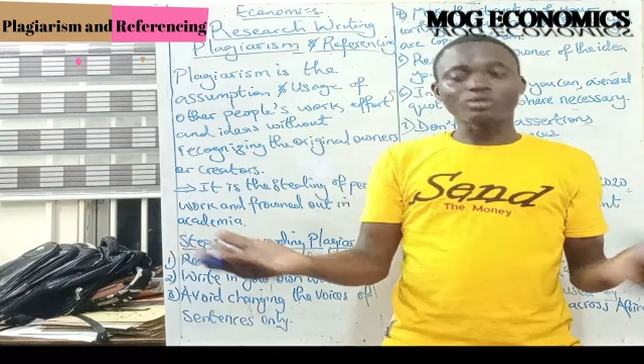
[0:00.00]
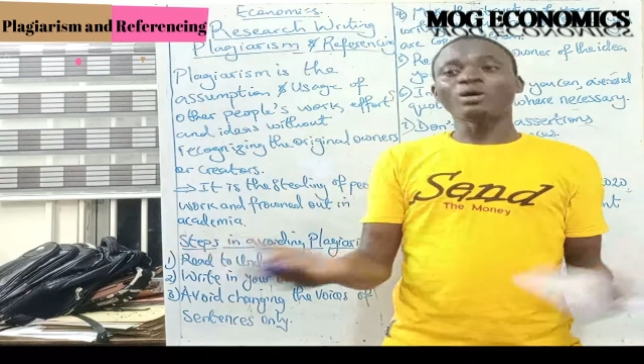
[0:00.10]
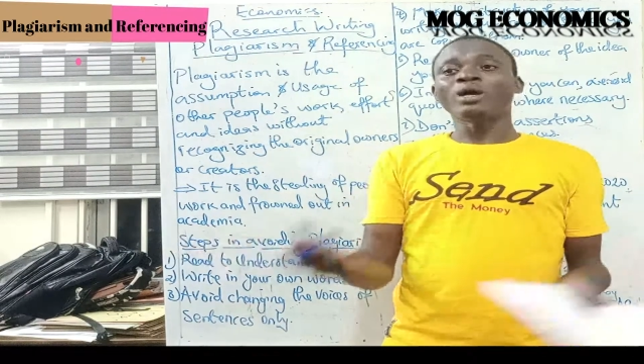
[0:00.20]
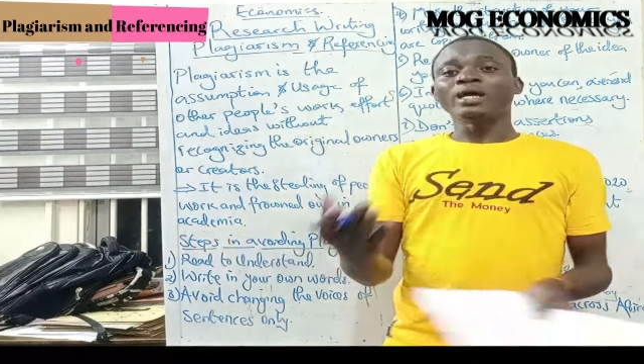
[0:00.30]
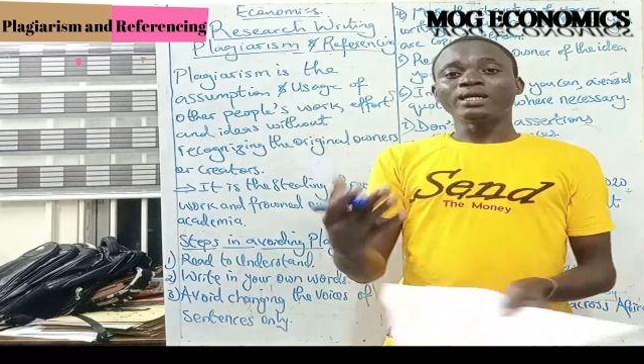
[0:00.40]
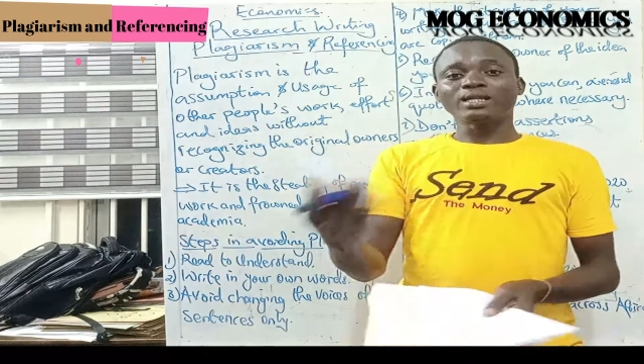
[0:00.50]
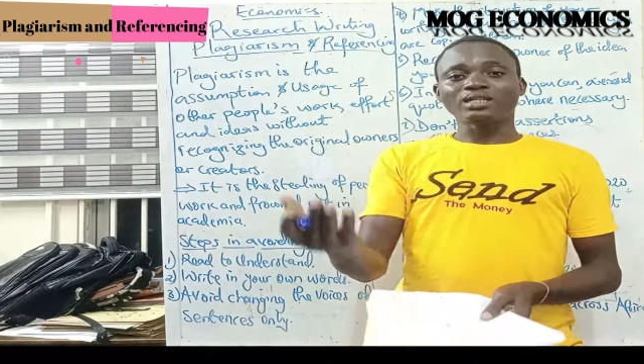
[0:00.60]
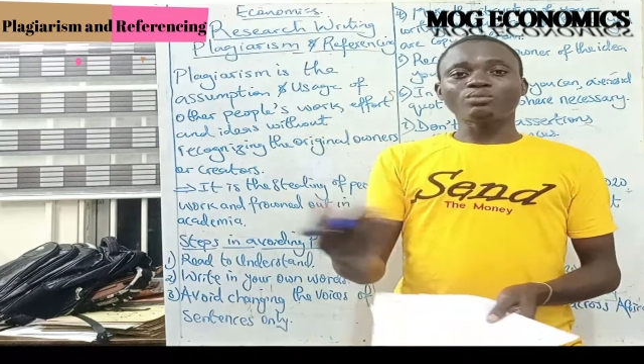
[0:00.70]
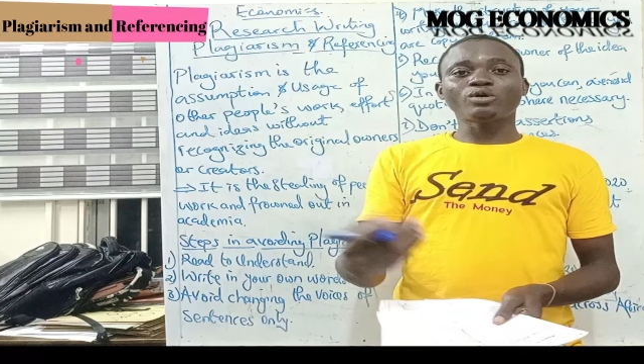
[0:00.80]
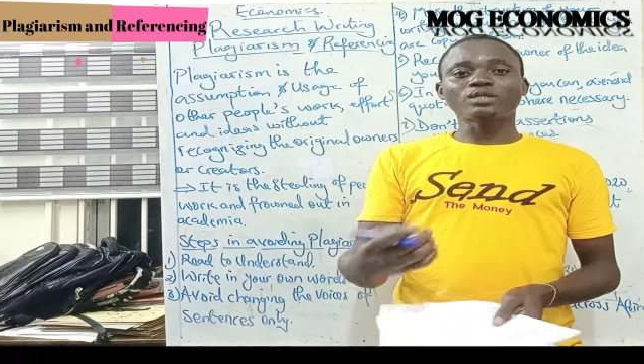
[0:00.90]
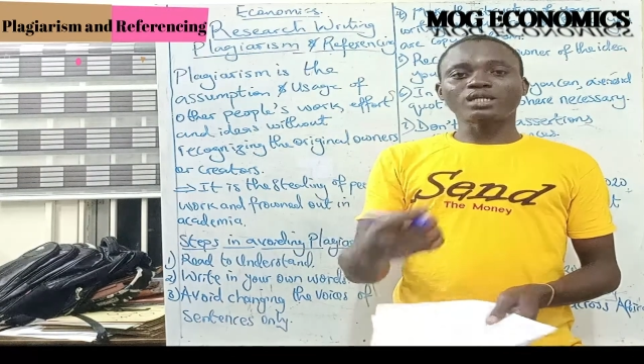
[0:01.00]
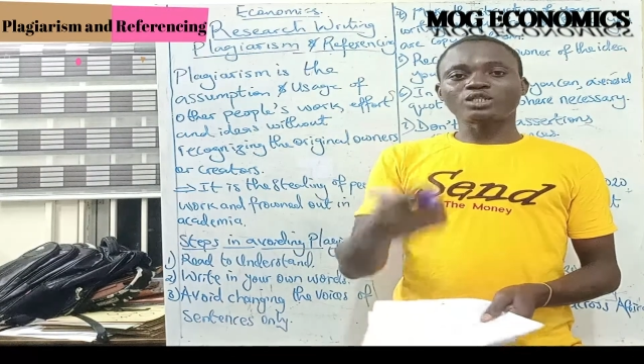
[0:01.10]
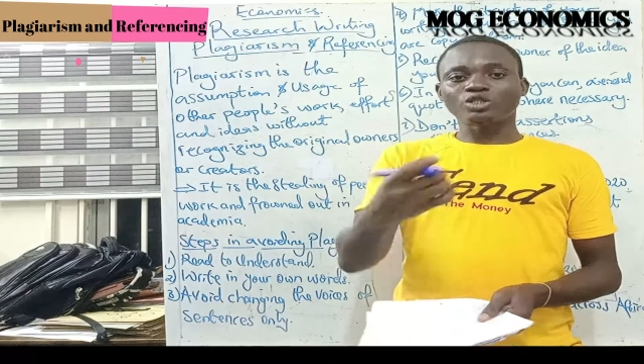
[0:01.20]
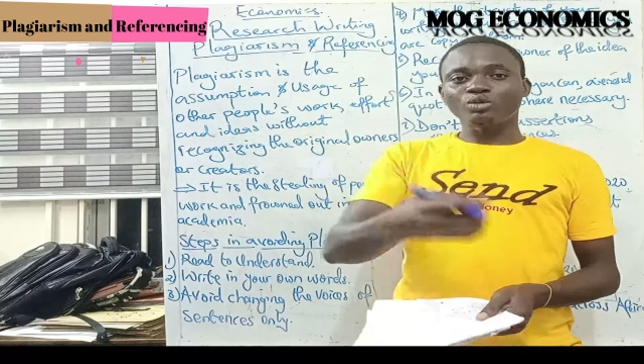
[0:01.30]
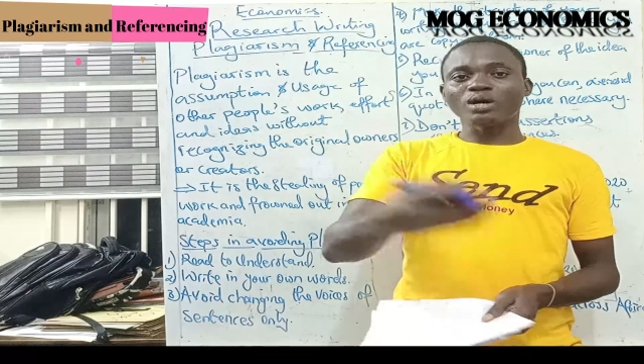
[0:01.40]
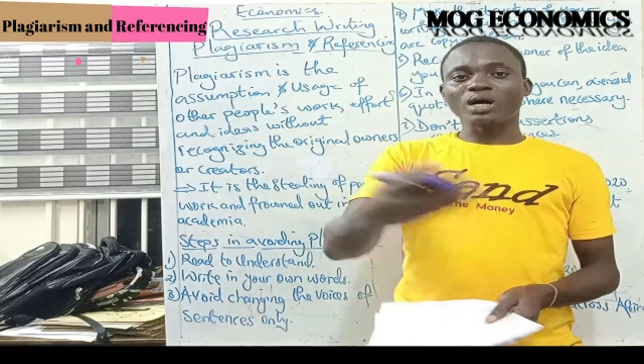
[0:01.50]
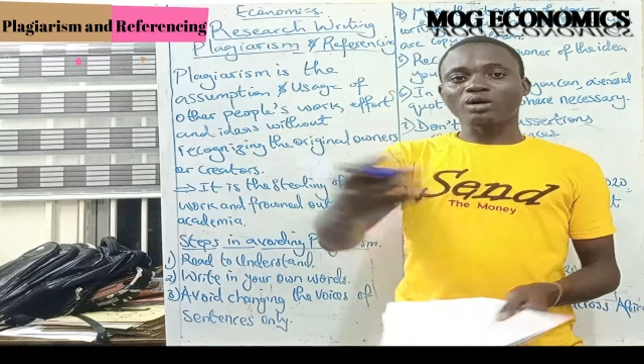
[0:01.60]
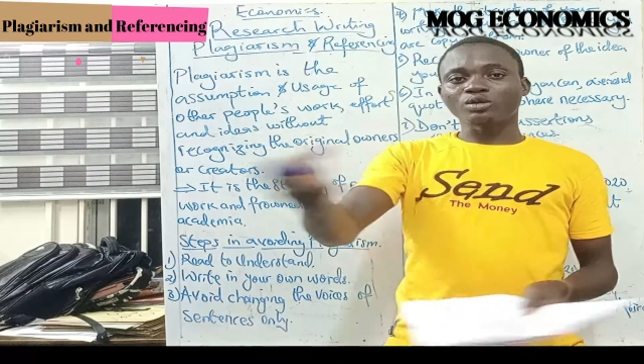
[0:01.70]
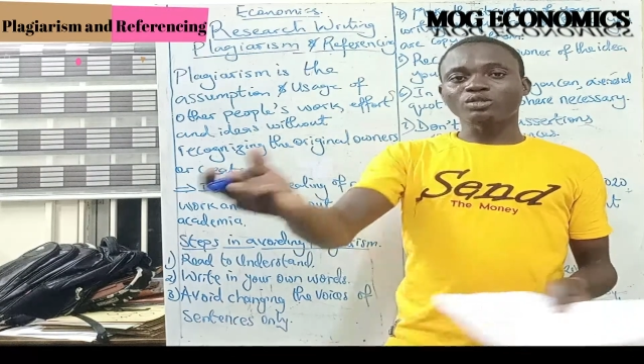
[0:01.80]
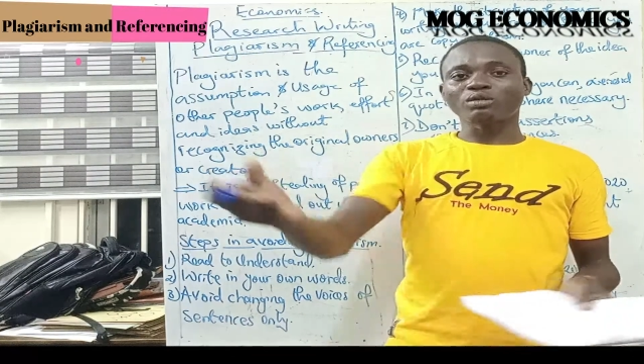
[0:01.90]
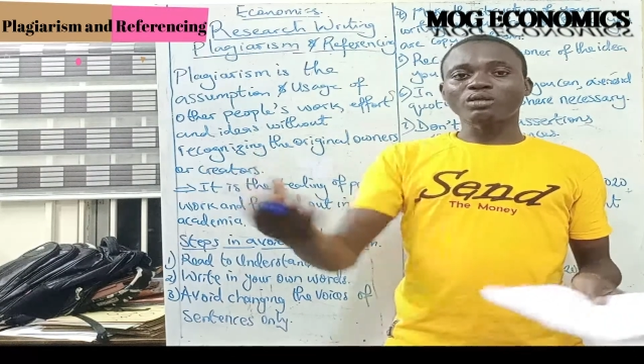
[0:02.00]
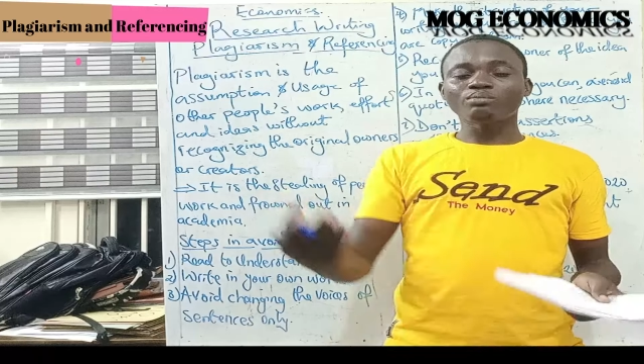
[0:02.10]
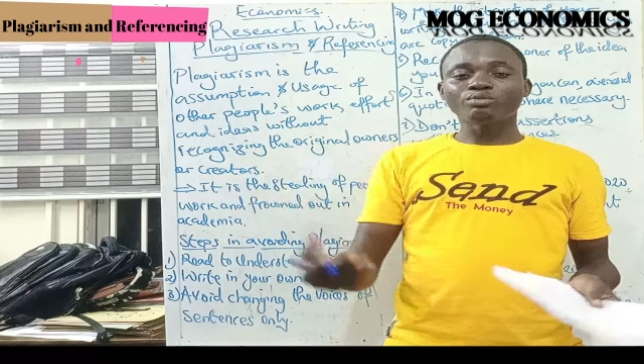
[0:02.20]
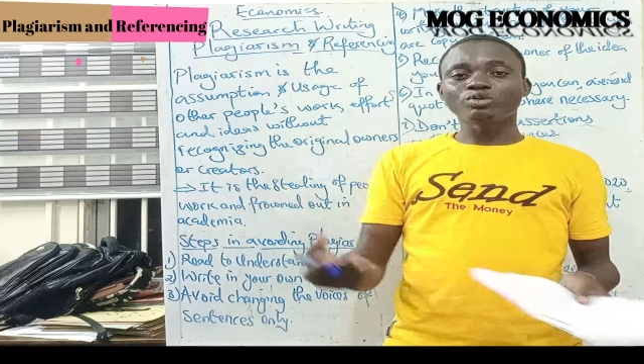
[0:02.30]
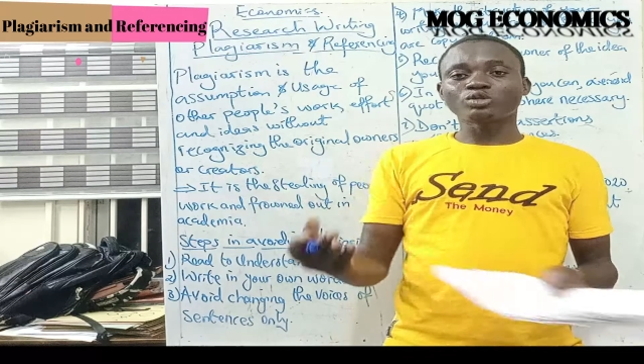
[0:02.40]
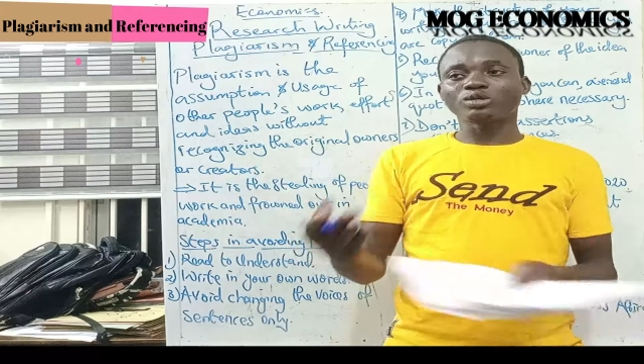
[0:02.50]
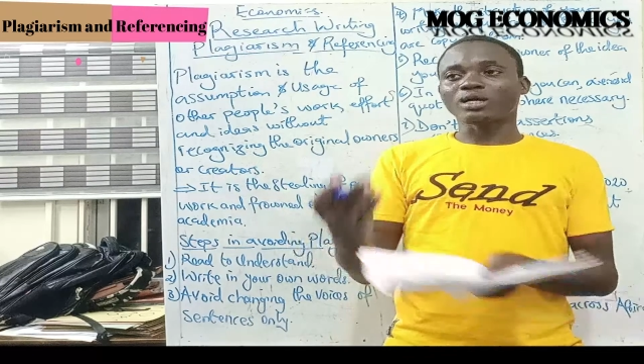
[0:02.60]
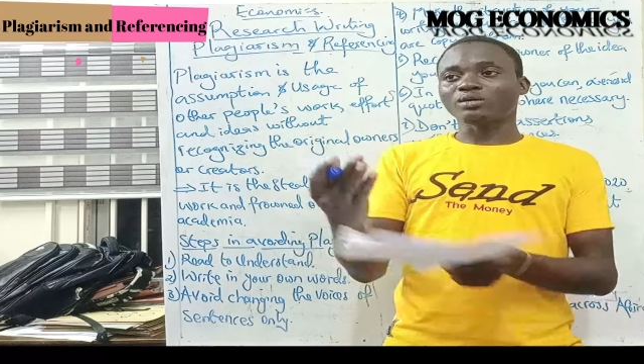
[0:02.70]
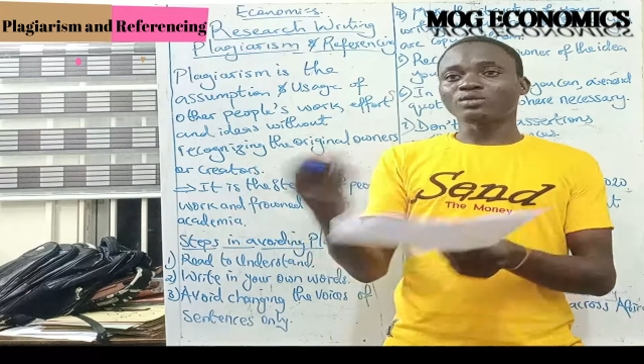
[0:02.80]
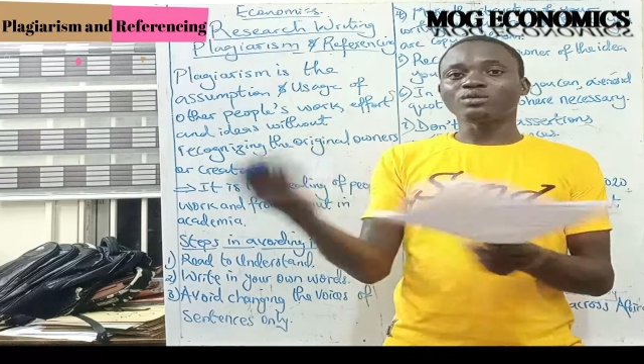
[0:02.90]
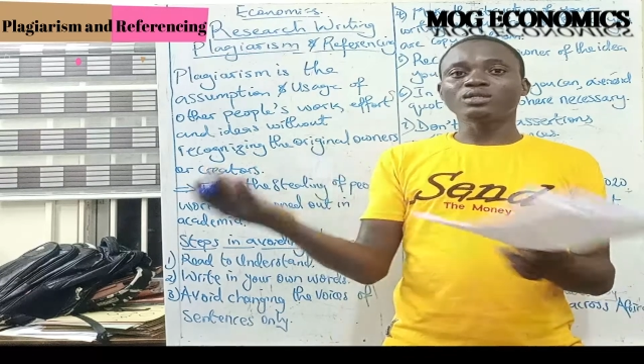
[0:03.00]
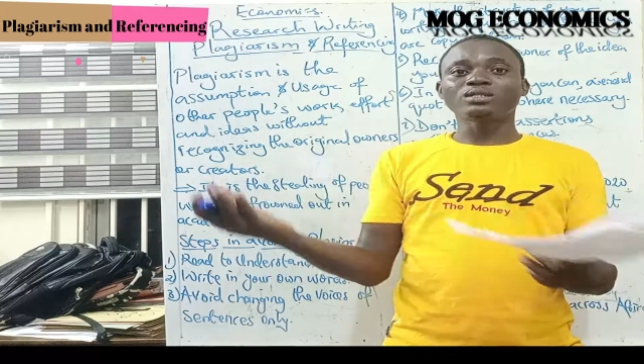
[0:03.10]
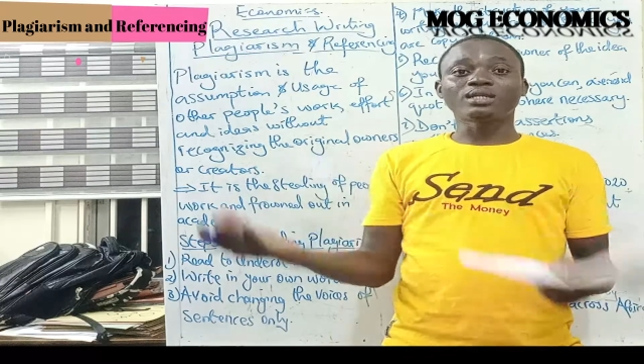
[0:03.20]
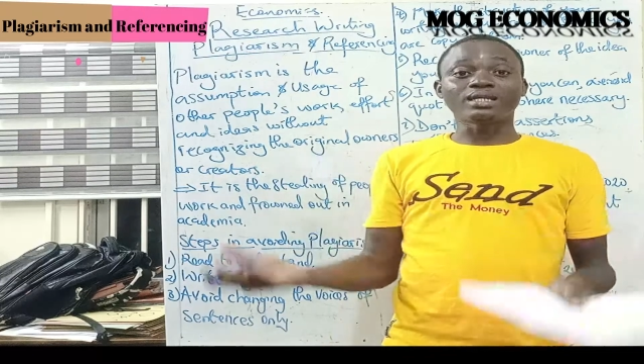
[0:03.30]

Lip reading: So in as much as you are consulting books or you are consulting the